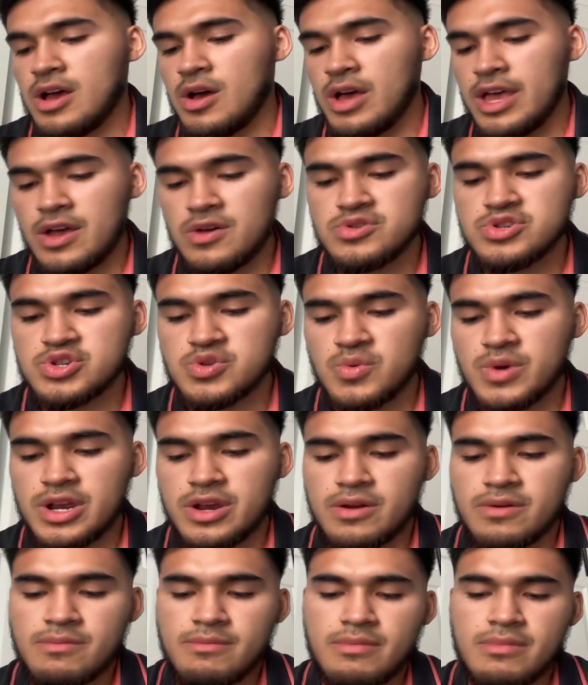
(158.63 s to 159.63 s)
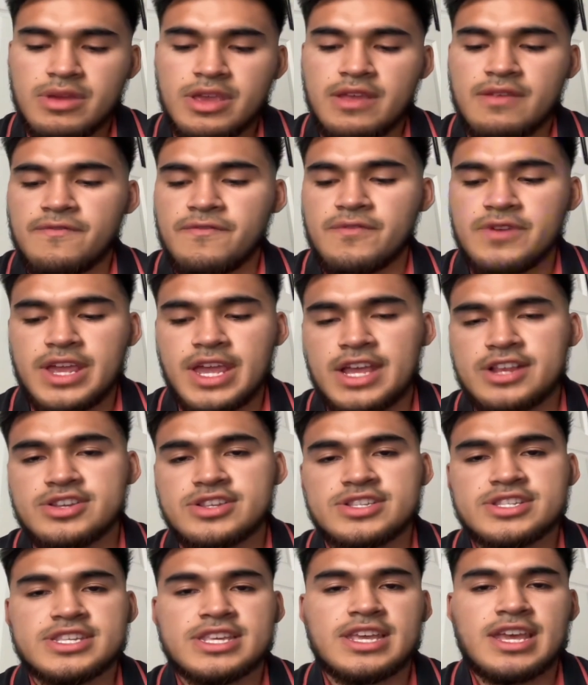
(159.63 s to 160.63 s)
Elsewhere in free
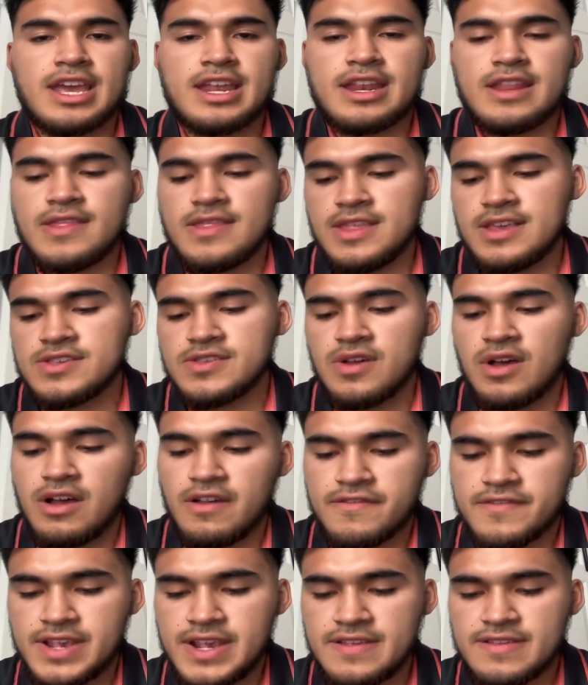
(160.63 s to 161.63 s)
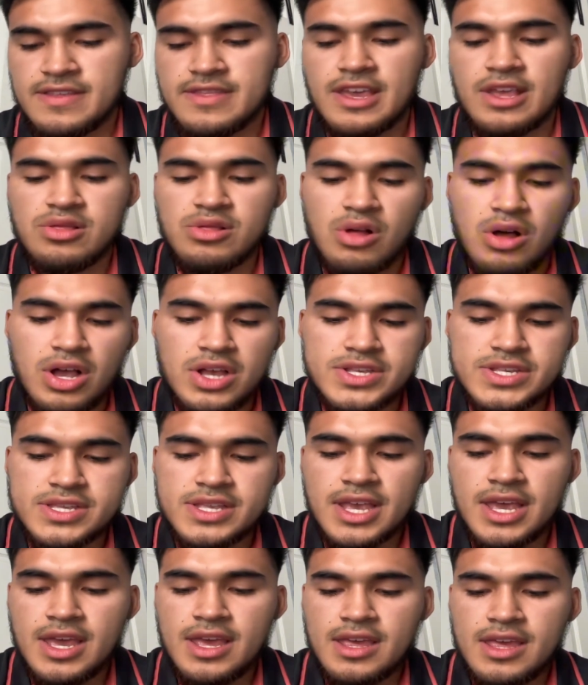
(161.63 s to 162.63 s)
agency and in this offseason, they lost
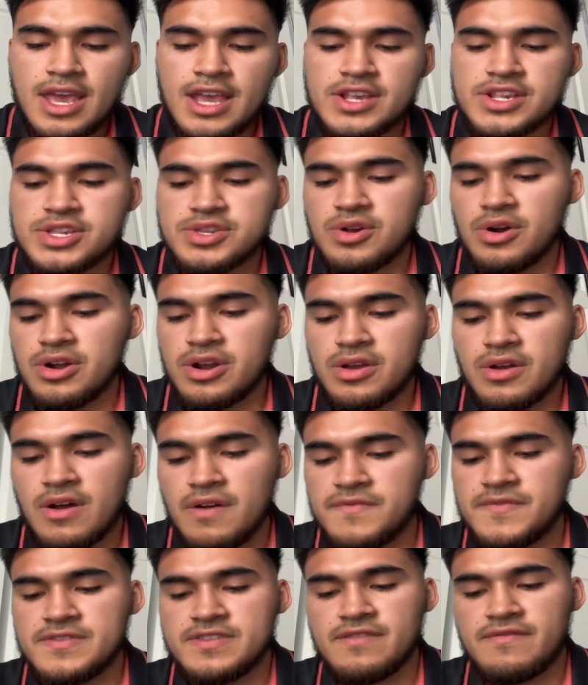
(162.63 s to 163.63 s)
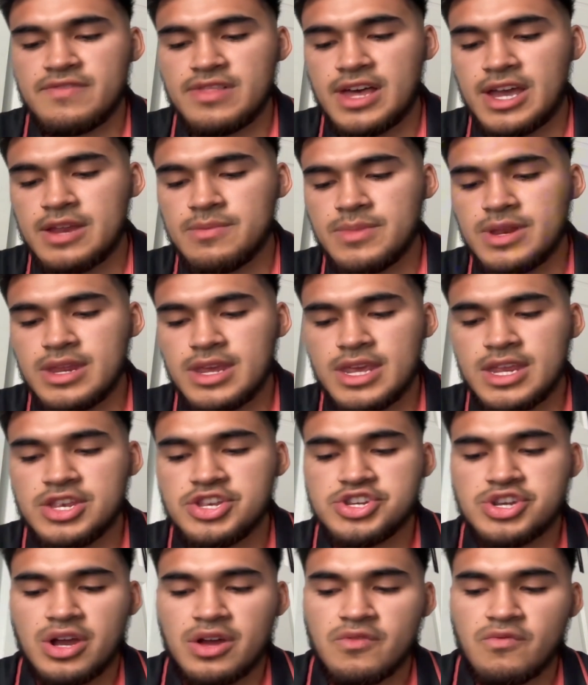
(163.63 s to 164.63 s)
a starting offensive lineman in
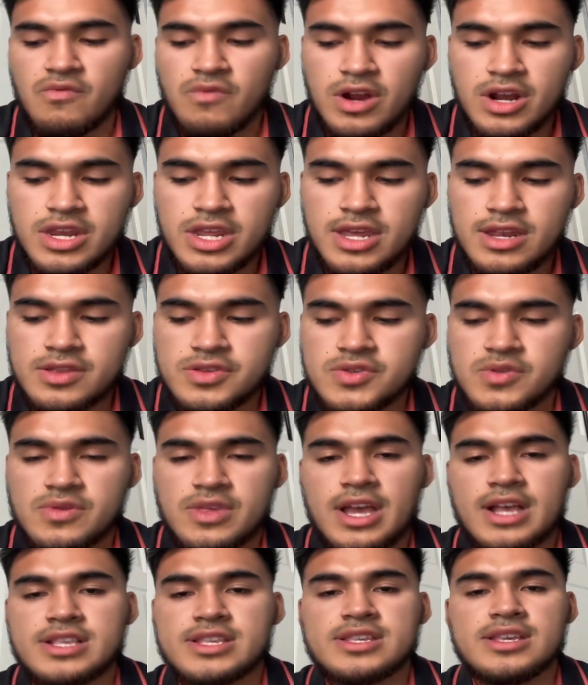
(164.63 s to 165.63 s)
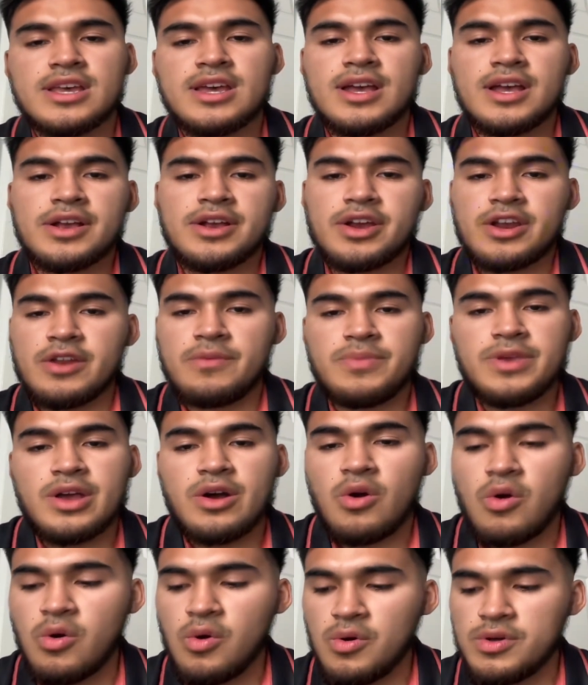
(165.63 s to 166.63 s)
John Runyon, so that's going to be a
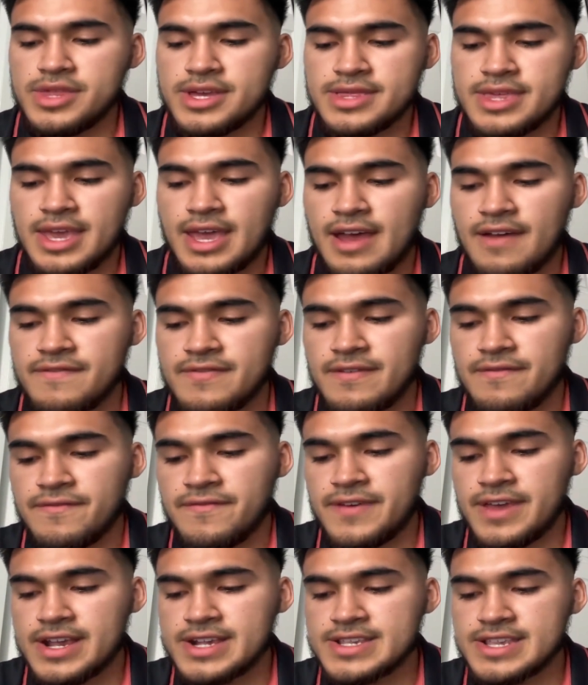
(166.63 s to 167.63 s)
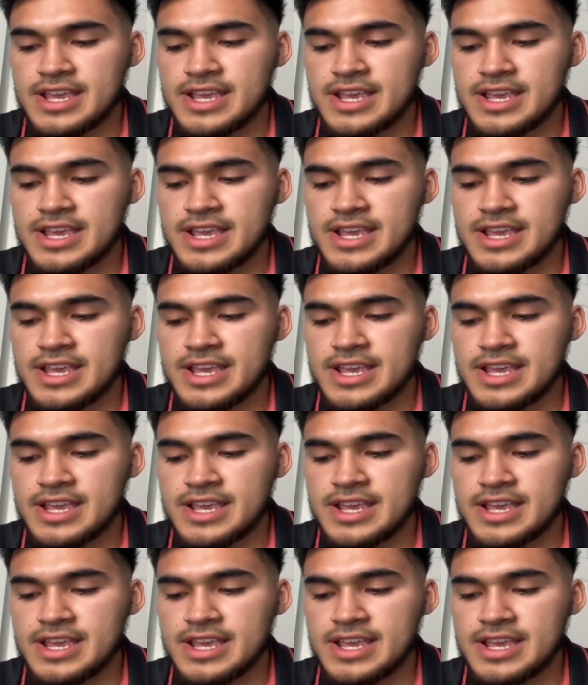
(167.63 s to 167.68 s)
hole that they have to fix.